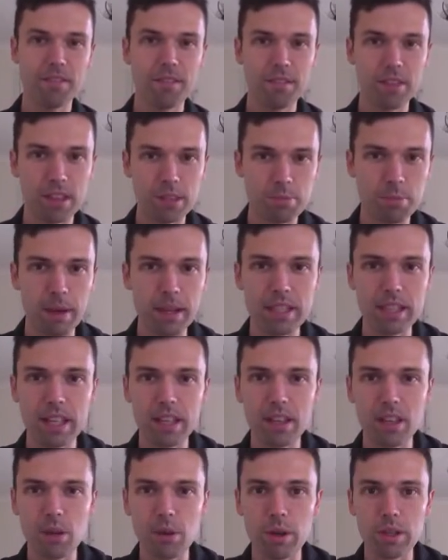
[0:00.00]
Let's break down
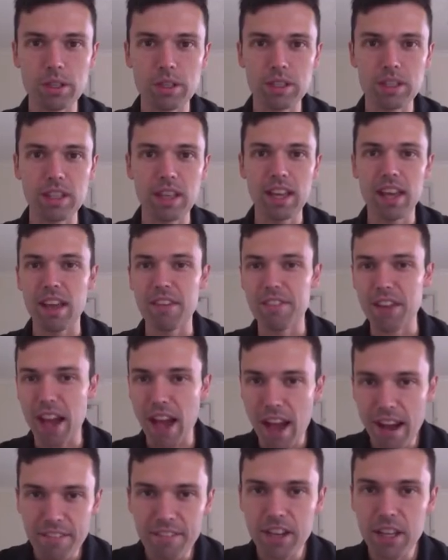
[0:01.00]
the question. If you
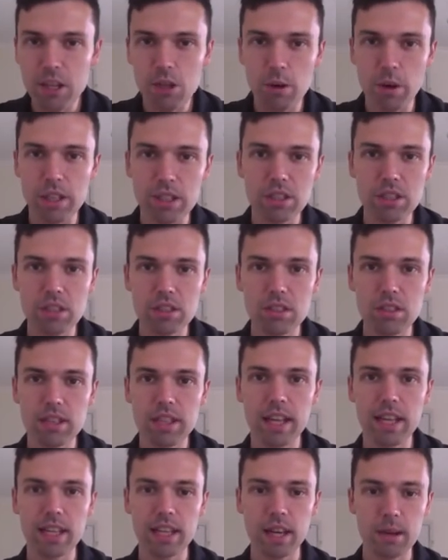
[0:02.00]
have any questions on
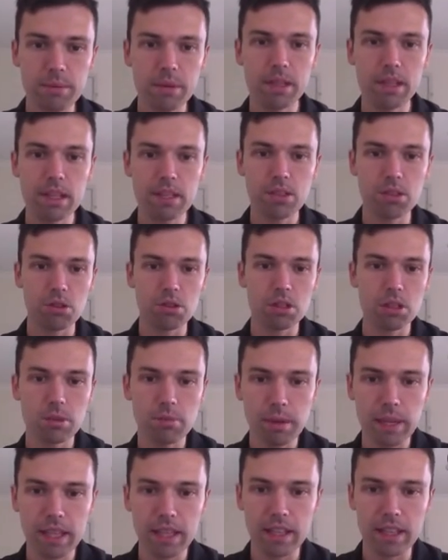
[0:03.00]
that, come and talk to
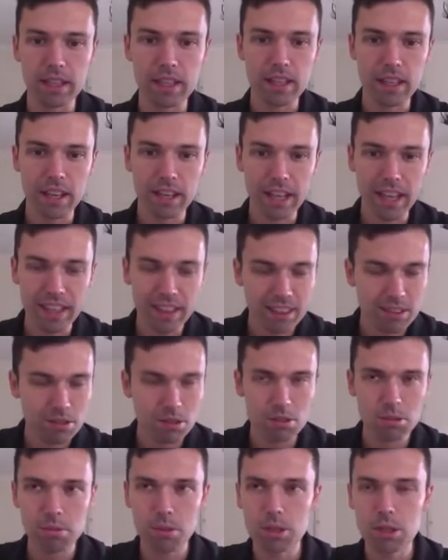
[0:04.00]
me. Okay, this was
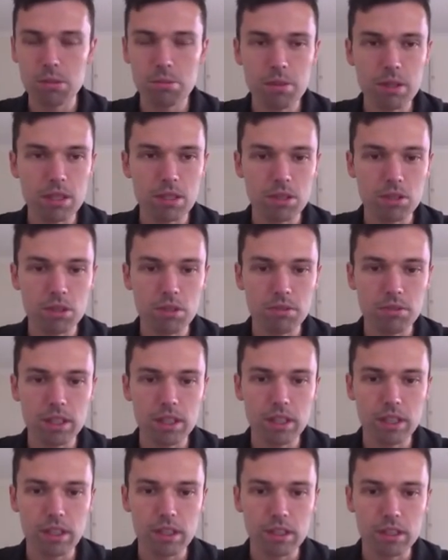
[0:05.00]
supposed to be a short
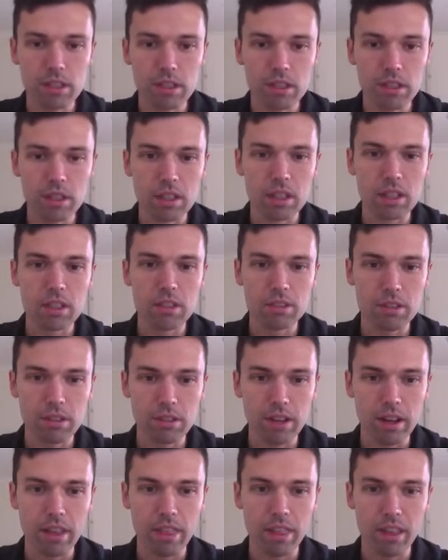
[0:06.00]
video, so
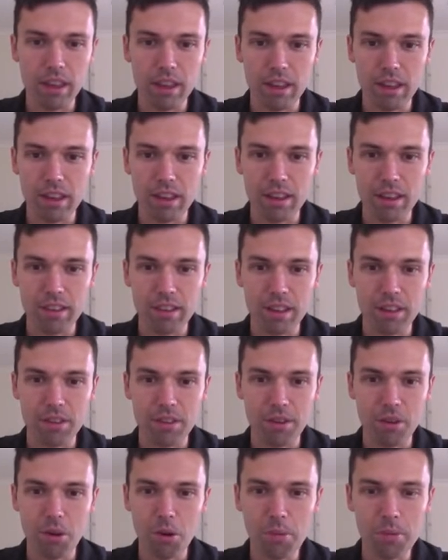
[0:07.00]
I think That's
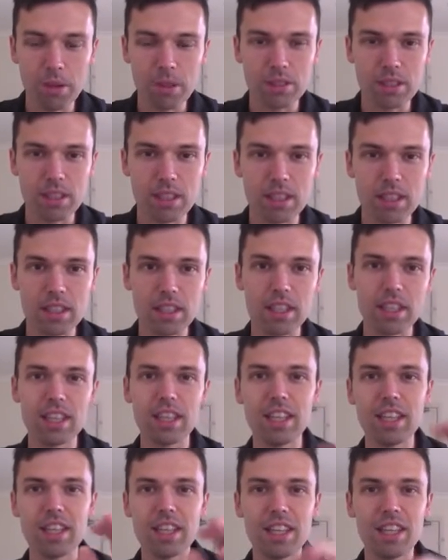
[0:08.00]
almost it.
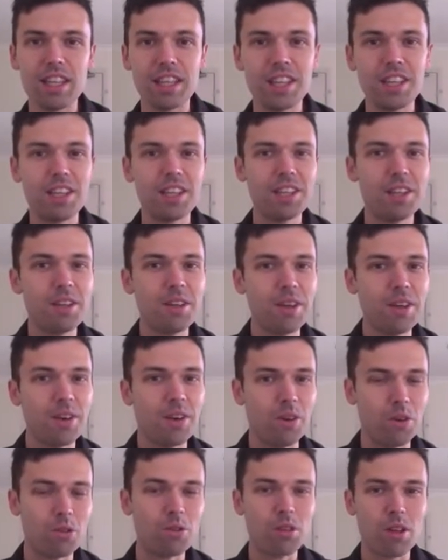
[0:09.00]

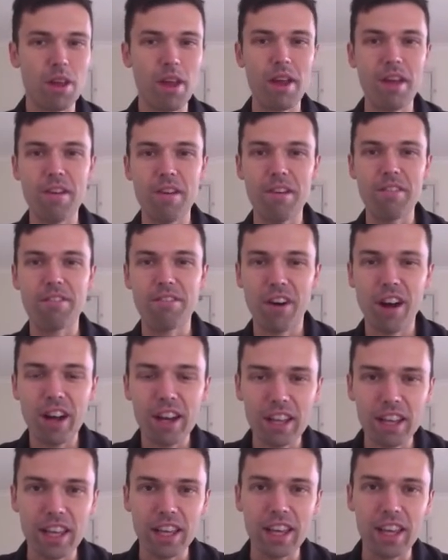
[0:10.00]
Also, and
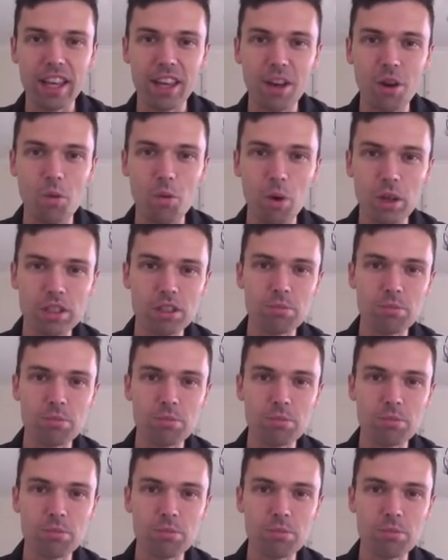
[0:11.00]
finally, once